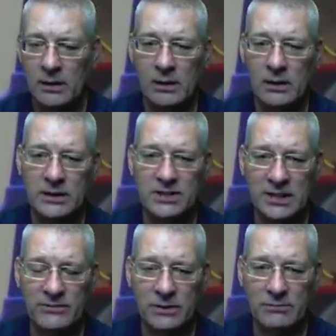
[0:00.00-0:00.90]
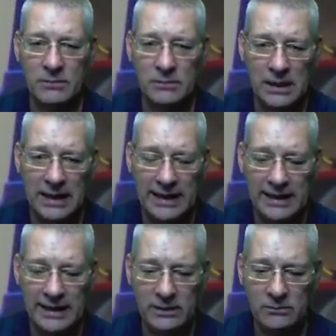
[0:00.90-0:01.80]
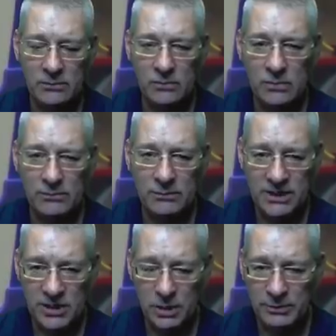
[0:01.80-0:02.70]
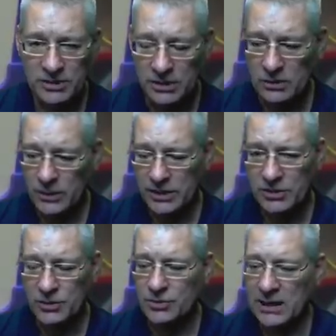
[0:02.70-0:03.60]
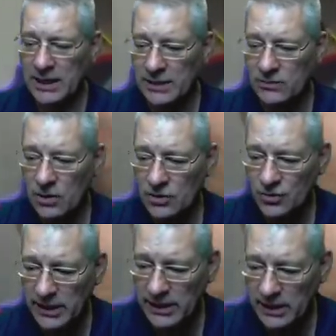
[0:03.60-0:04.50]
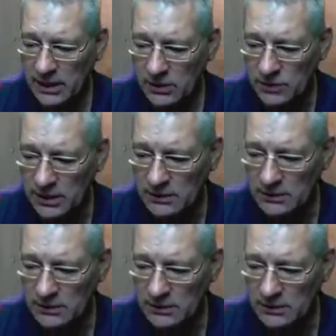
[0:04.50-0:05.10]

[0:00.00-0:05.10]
instead of um, a potentiometer, we could use a rotary encoder,